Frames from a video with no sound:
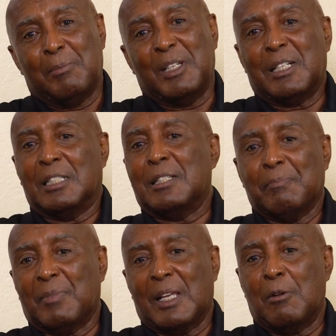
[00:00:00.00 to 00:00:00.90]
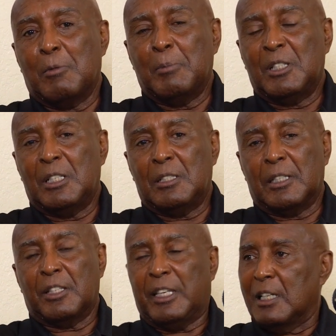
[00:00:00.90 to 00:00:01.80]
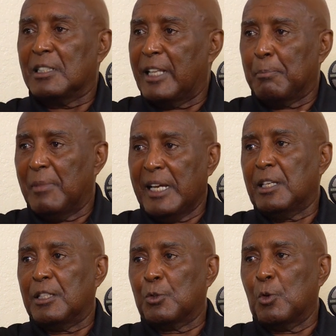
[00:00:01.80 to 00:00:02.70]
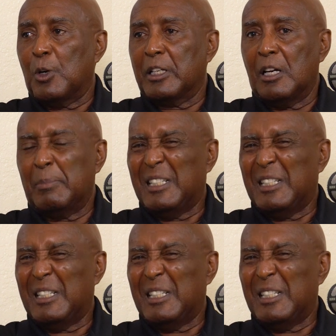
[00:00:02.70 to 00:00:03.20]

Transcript: because I remember these as kids, like my kids growing up.